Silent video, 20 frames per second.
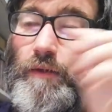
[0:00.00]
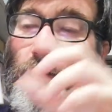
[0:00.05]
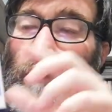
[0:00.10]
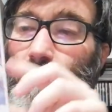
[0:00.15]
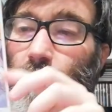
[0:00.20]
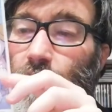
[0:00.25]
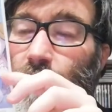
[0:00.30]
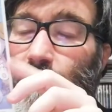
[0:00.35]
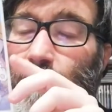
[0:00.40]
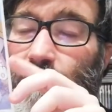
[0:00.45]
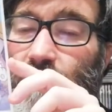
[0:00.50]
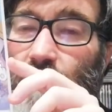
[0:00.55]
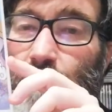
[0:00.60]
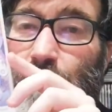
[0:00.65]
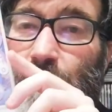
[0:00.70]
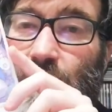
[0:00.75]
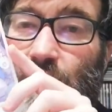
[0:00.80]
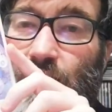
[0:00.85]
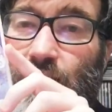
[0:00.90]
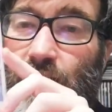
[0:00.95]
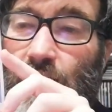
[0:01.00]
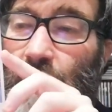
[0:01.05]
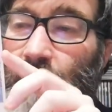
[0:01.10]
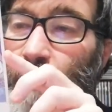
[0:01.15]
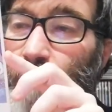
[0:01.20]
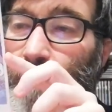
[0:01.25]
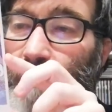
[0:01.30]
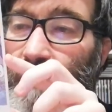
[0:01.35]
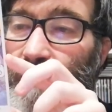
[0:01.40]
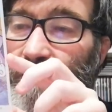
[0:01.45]
uh, Japanese
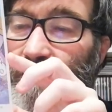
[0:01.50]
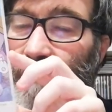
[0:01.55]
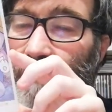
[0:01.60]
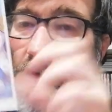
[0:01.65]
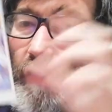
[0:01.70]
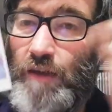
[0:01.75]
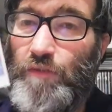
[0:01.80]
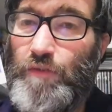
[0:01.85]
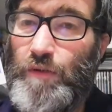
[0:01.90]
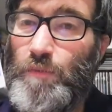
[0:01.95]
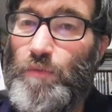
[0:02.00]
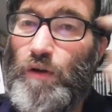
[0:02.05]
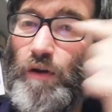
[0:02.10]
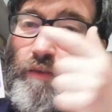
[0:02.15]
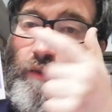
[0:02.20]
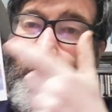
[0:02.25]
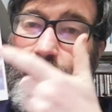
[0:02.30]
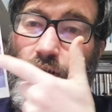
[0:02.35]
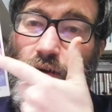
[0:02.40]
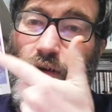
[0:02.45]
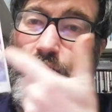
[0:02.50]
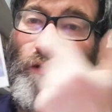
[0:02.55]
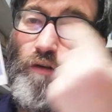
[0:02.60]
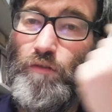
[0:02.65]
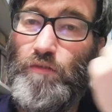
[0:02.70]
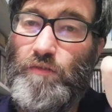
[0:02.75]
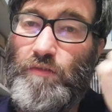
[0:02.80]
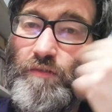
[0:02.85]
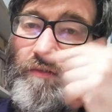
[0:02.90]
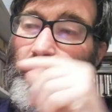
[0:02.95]
animation. Everybody
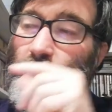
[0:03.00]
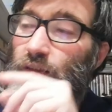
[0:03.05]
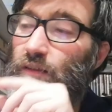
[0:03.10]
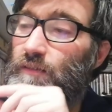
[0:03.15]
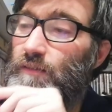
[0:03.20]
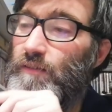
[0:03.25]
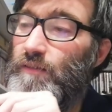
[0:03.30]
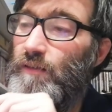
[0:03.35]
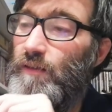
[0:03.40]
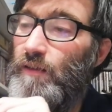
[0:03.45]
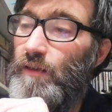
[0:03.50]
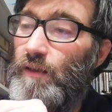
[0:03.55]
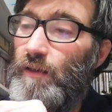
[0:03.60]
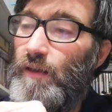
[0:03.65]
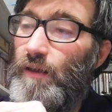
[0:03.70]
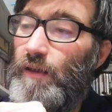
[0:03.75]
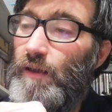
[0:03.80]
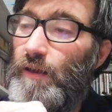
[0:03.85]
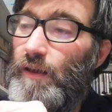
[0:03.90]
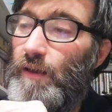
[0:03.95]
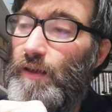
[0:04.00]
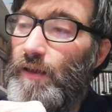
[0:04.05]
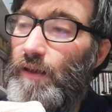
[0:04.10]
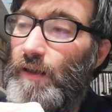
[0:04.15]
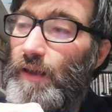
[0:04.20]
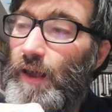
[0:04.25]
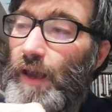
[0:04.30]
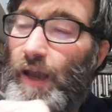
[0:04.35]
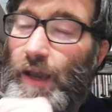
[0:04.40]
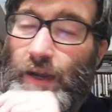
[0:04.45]
knows this
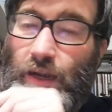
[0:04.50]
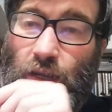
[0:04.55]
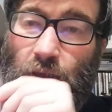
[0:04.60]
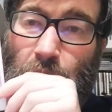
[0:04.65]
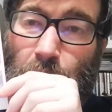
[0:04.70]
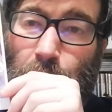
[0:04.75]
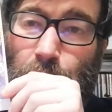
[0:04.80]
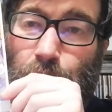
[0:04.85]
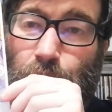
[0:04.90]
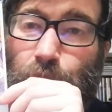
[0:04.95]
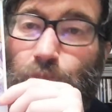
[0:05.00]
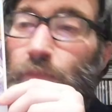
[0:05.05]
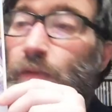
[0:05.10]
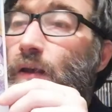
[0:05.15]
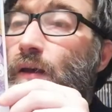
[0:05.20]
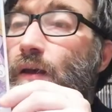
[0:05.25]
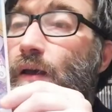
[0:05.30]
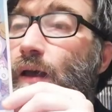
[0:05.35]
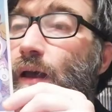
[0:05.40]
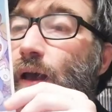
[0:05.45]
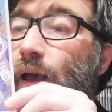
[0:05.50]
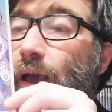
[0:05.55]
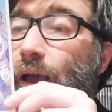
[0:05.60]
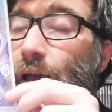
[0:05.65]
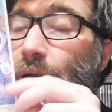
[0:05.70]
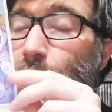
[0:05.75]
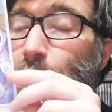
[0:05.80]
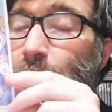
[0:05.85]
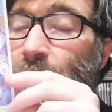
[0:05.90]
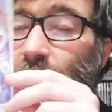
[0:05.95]
Uh, anime,
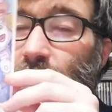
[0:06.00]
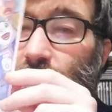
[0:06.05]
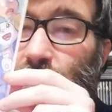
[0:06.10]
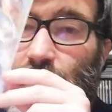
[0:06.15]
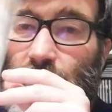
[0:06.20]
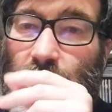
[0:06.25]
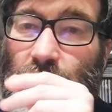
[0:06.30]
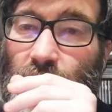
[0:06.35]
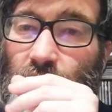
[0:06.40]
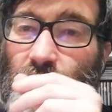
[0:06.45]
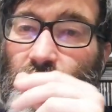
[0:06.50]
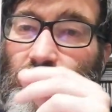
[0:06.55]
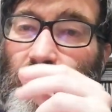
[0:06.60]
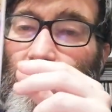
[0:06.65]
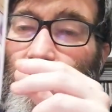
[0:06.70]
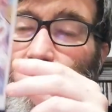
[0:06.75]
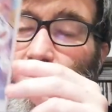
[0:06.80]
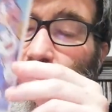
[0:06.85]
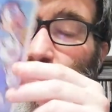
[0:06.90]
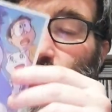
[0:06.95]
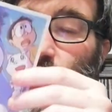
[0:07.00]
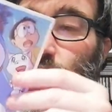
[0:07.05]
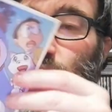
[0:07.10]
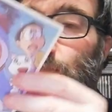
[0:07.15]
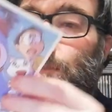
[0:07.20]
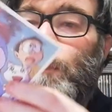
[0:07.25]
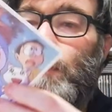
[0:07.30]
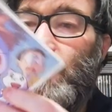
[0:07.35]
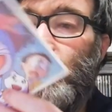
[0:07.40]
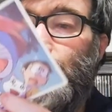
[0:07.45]
but this card,
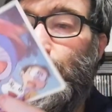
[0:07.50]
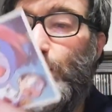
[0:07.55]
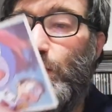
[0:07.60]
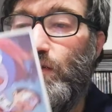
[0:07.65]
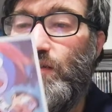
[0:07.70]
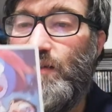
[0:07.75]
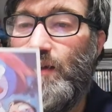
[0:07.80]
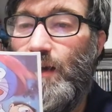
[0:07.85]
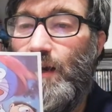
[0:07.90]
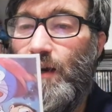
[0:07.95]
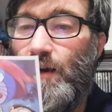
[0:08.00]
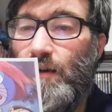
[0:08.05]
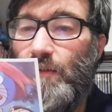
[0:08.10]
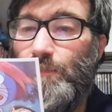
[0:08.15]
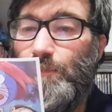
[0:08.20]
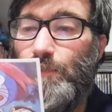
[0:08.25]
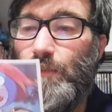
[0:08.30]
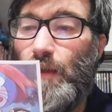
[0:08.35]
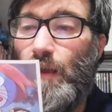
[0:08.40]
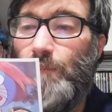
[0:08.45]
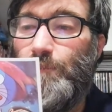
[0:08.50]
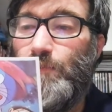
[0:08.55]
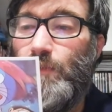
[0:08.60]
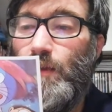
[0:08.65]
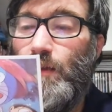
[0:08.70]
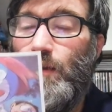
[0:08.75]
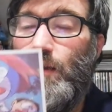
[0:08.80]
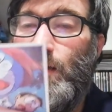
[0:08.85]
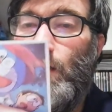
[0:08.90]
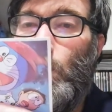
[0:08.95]
this postcard,
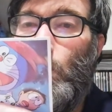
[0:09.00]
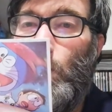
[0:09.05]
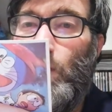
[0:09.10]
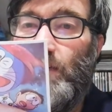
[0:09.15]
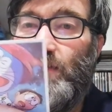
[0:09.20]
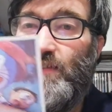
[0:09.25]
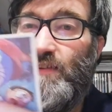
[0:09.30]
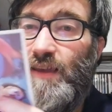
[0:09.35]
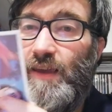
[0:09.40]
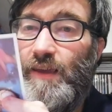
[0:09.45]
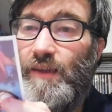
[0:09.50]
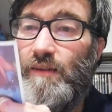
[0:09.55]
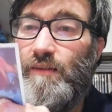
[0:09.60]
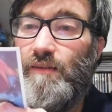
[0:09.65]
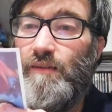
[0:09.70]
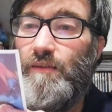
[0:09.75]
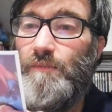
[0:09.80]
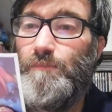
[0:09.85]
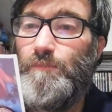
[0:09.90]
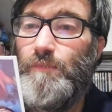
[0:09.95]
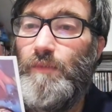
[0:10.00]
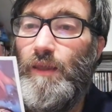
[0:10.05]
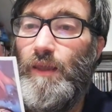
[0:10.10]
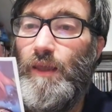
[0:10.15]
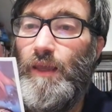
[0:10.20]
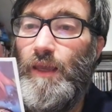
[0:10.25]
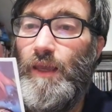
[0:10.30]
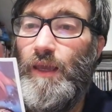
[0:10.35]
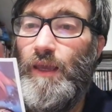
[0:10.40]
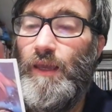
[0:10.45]
was sent
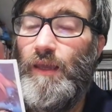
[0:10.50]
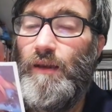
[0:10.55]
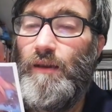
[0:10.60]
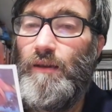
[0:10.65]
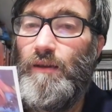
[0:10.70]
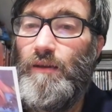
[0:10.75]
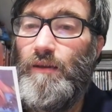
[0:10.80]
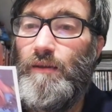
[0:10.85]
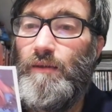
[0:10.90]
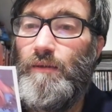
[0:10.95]
in